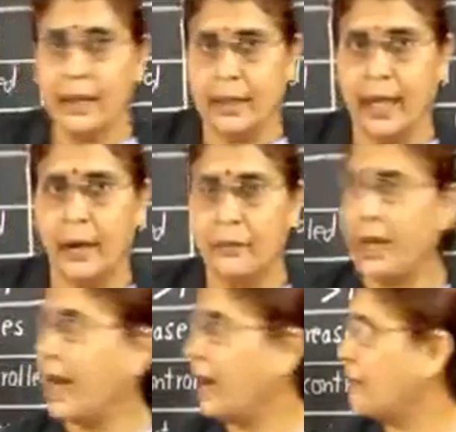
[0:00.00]
Now we
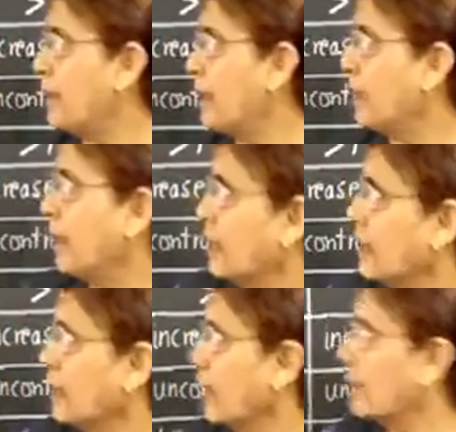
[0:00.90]
have
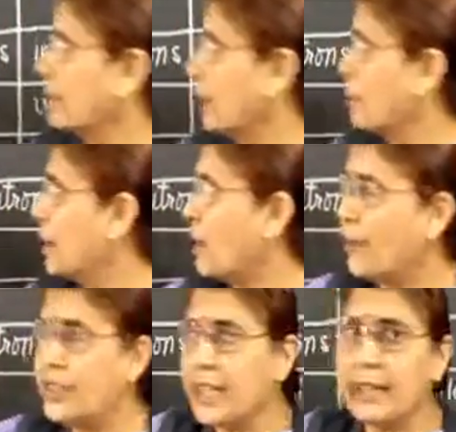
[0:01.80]
a number
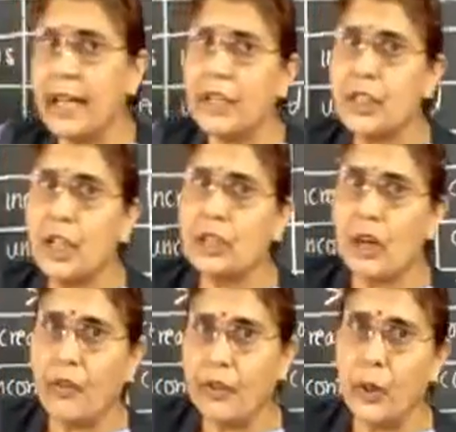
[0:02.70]
of generations
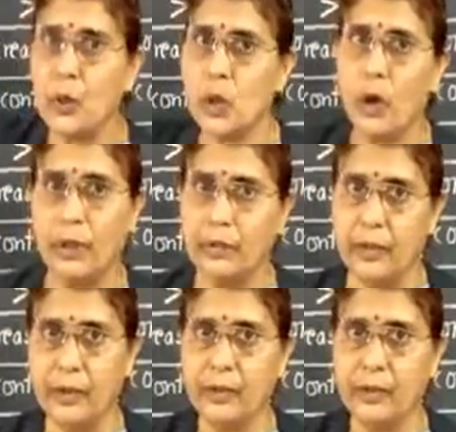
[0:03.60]
of neutron.